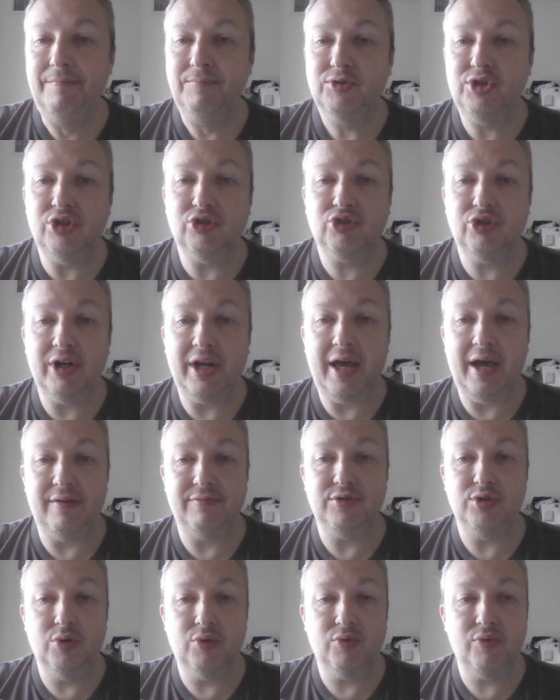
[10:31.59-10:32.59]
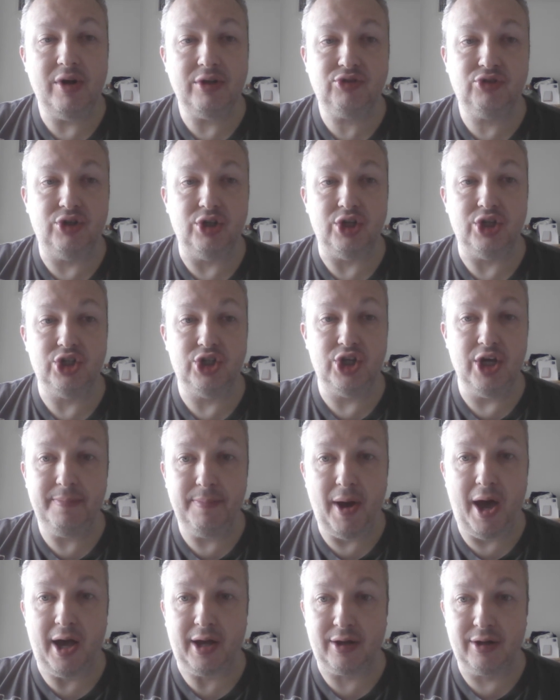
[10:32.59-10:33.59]
She's gonna have you arrested. Get
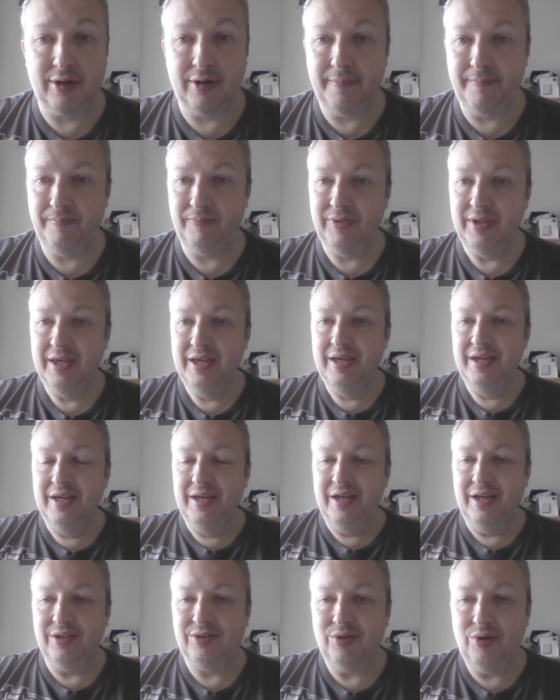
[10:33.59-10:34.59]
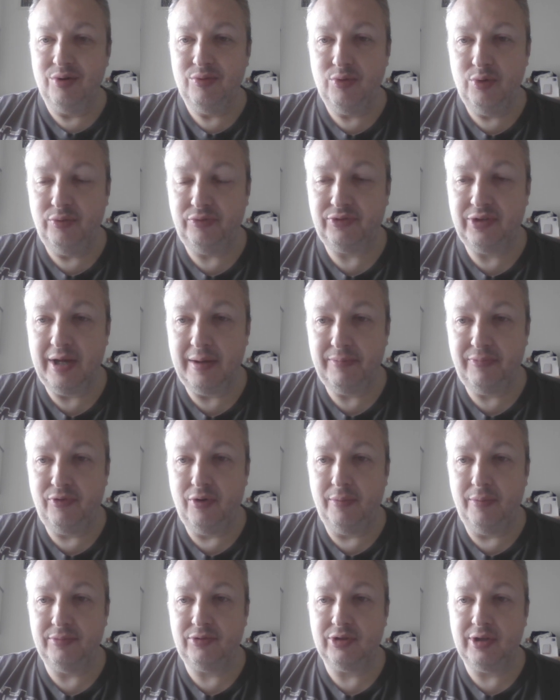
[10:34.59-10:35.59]
back. The third rooftop
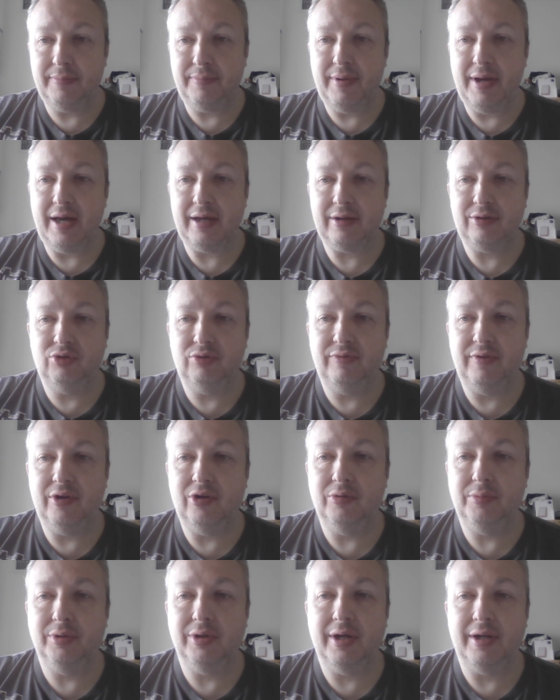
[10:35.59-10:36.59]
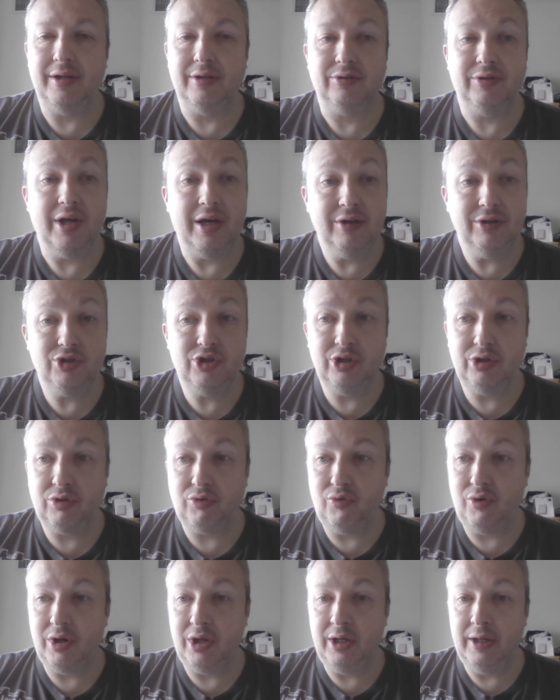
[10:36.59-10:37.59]
performance to Get Back is available on Anthology
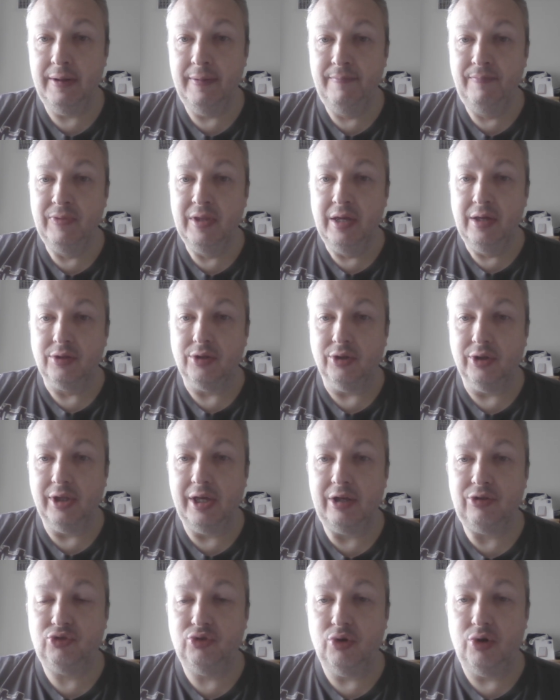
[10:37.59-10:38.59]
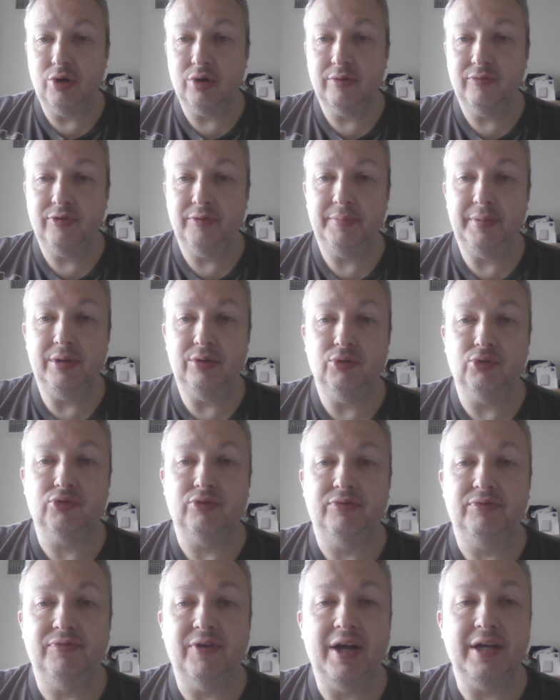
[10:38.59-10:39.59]
3, the last song of the Beatles'
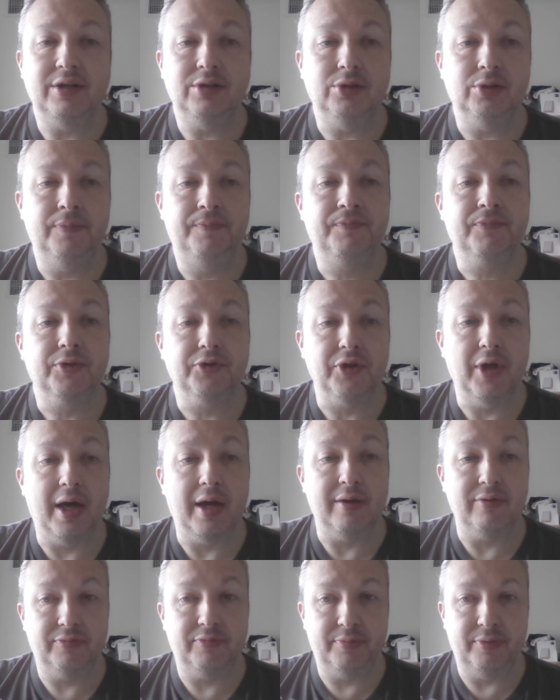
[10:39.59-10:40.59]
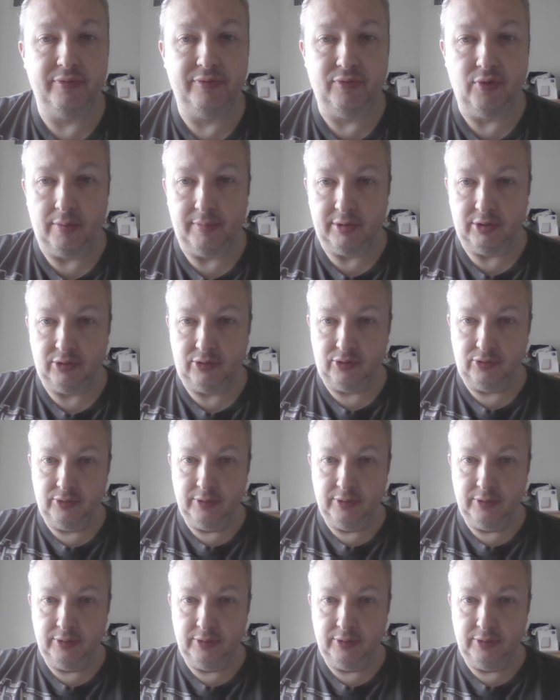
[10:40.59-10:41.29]
final live performance.